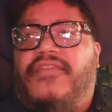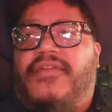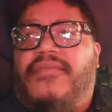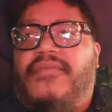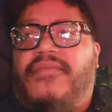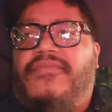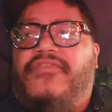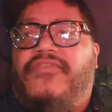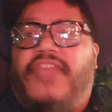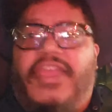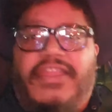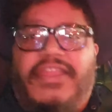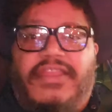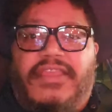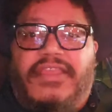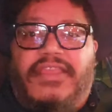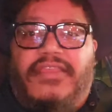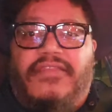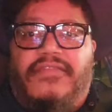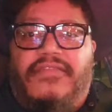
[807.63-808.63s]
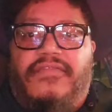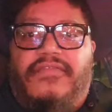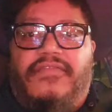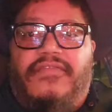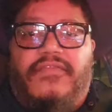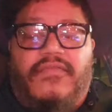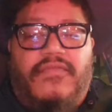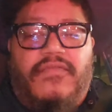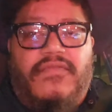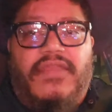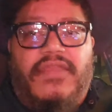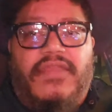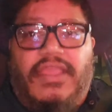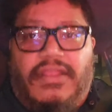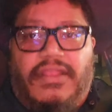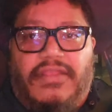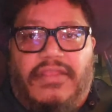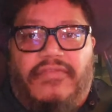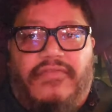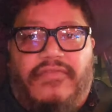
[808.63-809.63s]
from Chinese to
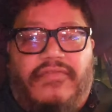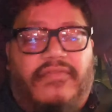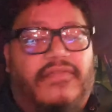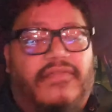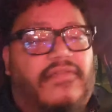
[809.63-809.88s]
English.